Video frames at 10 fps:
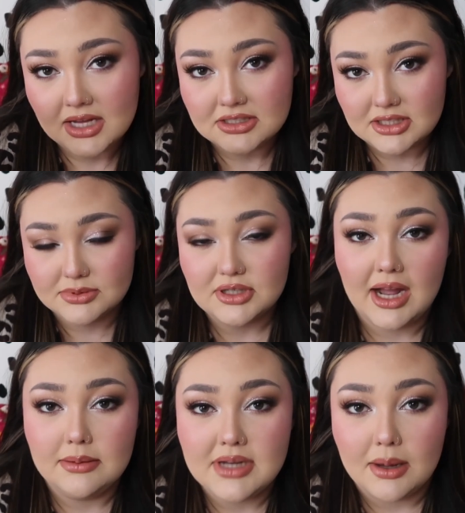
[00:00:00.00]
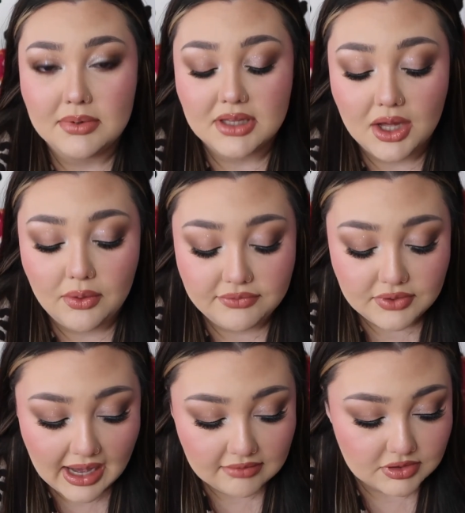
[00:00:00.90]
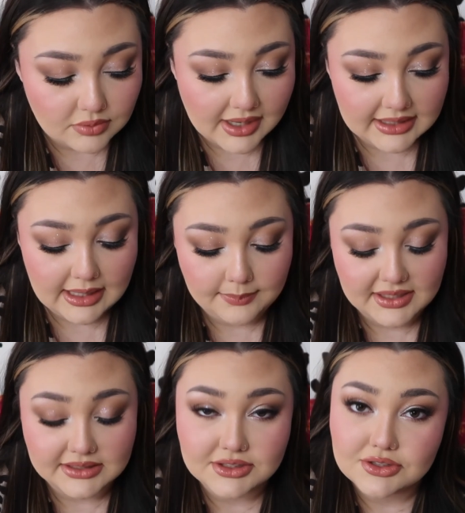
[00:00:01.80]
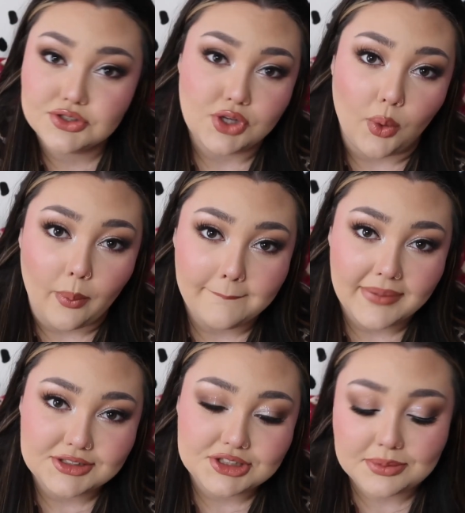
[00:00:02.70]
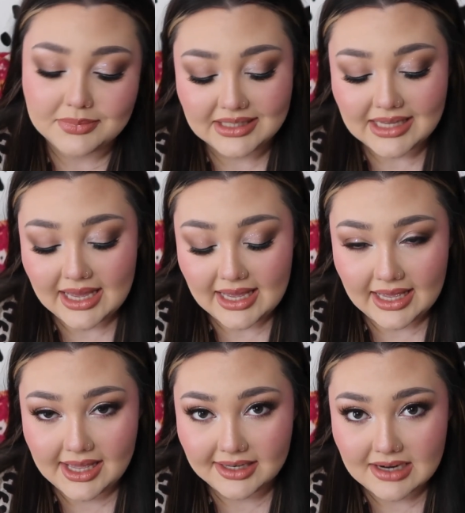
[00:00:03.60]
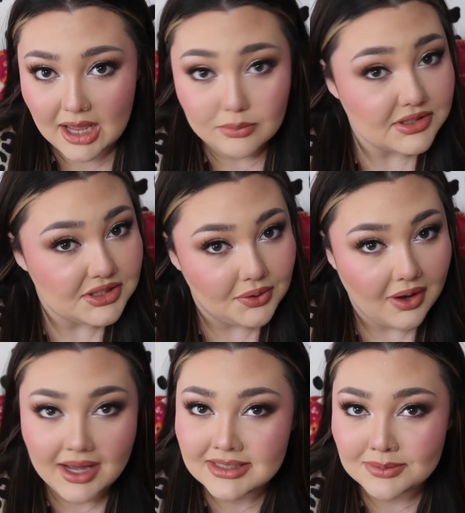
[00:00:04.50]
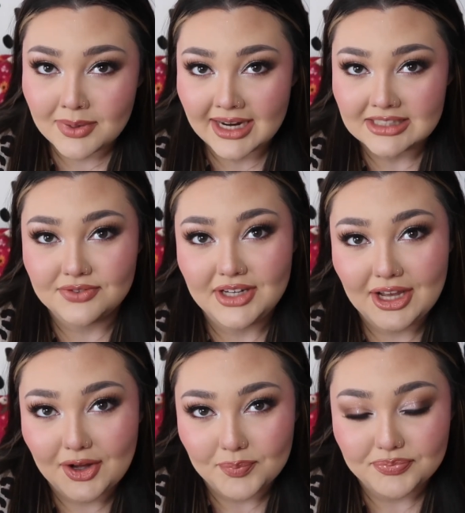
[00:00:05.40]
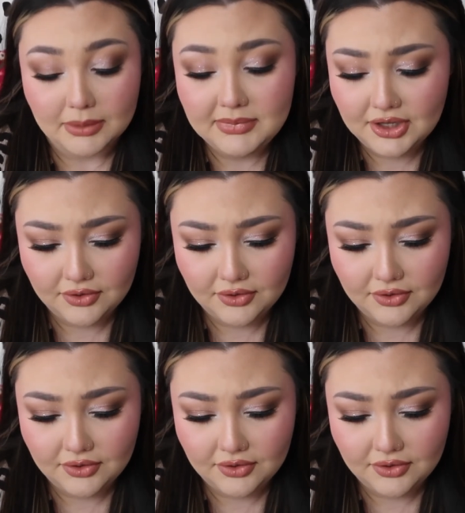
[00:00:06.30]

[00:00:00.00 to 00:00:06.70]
Subscribe down below if you haven't already. It means so much to me, and I will see you guys in my next video. Let